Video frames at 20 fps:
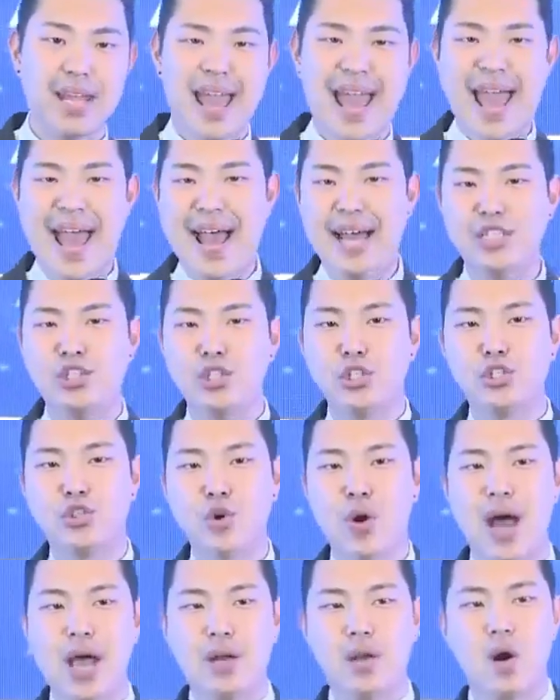as you
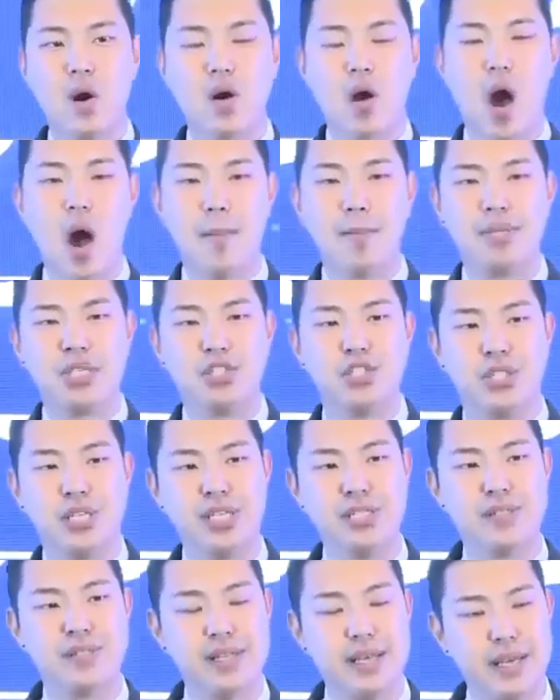try to accomplish
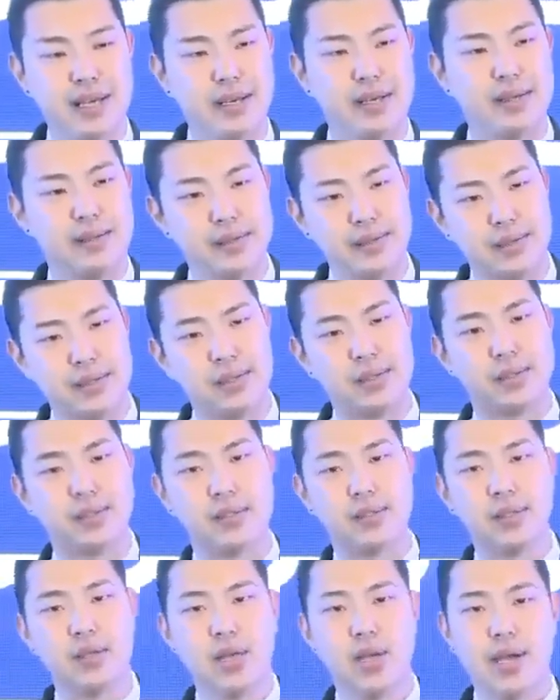these things,
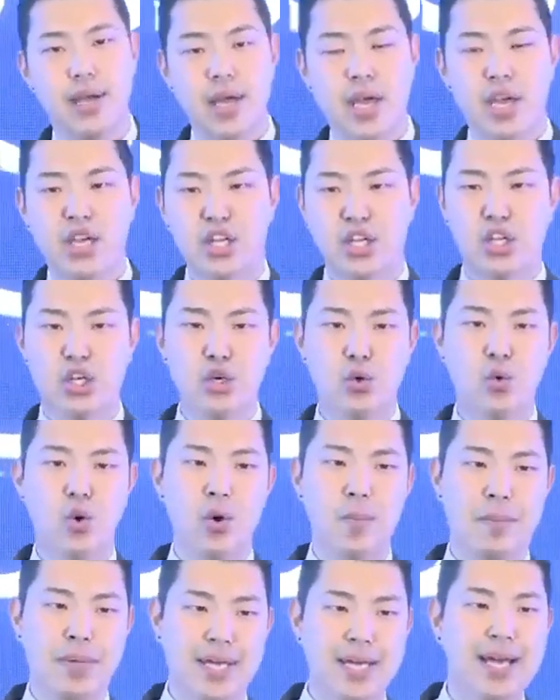you
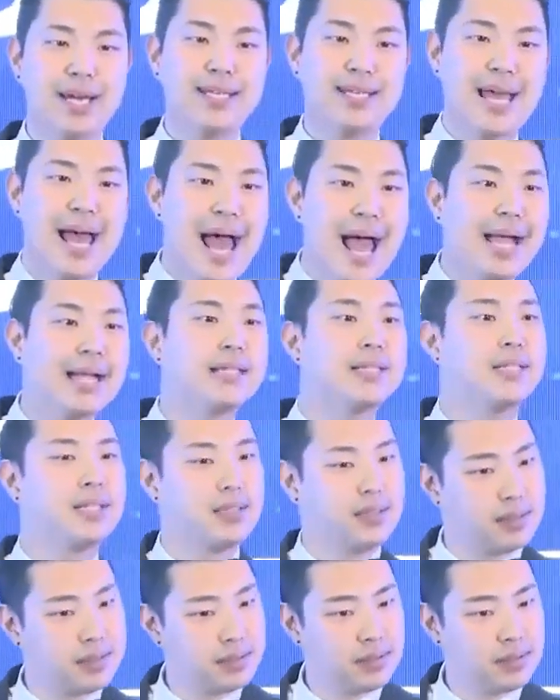will be attacked.